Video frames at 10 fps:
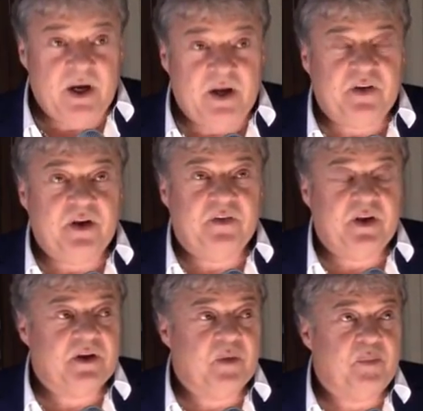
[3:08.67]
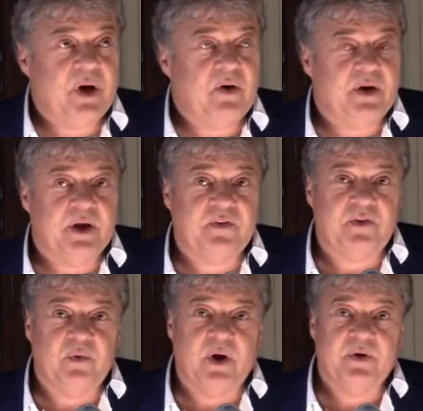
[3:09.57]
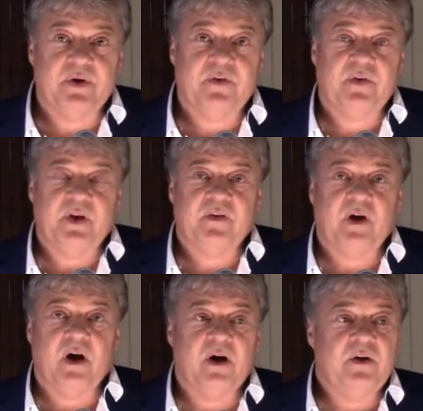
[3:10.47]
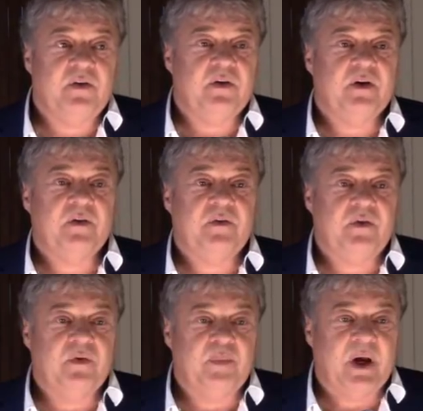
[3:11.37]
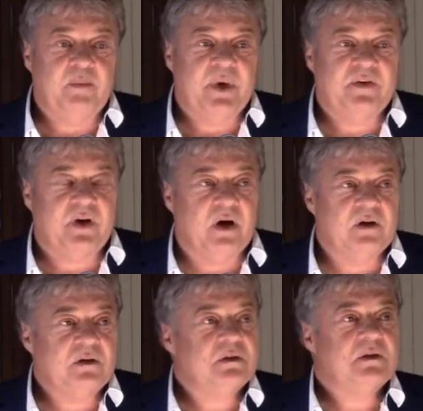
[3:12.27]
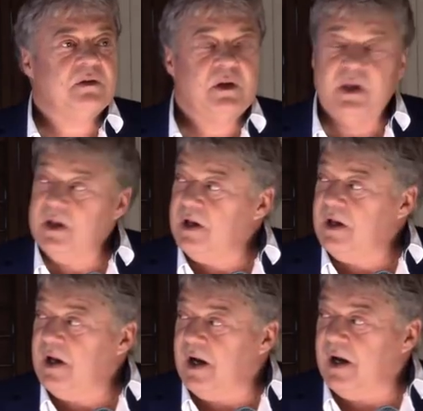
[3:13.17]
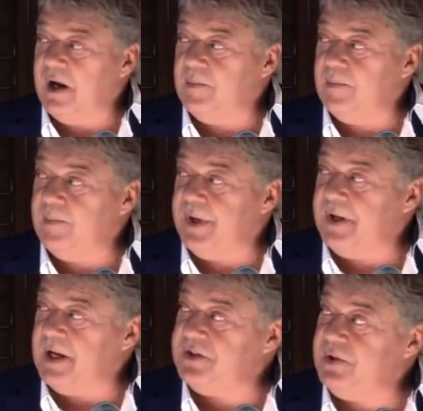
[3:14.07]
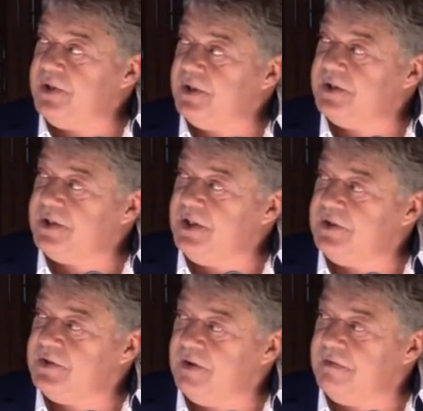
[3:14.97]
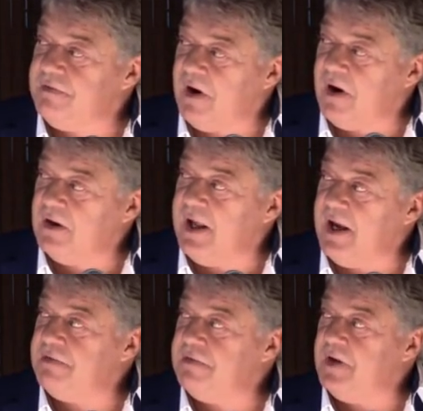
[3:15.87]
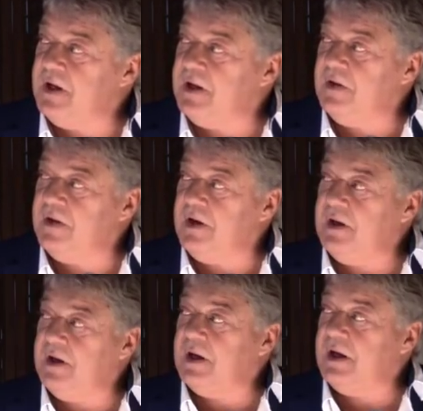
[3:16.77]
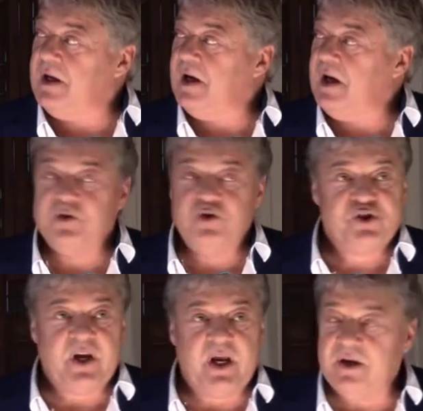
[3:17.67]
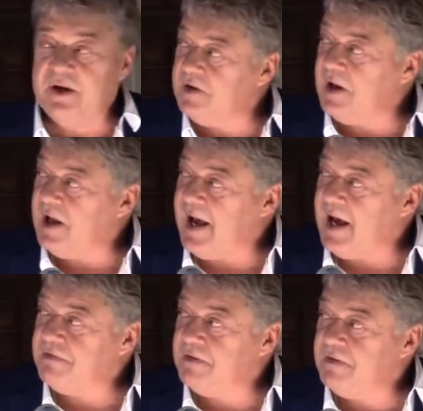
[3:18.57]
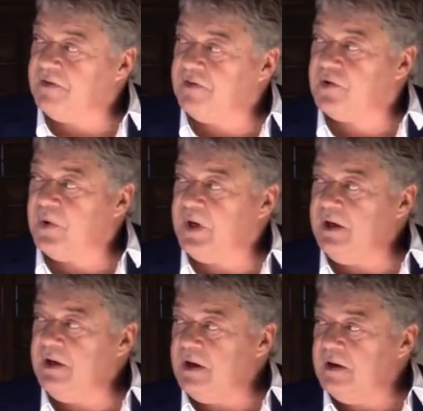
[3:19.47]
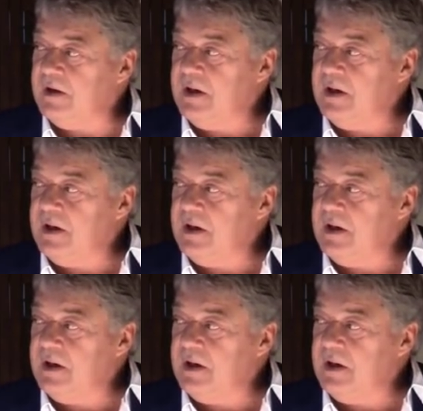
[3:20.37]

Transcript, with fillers: As I said, comparing us to others, it's hard to bite my tongue, but as you can see to the far left in the unshaded half of the screen,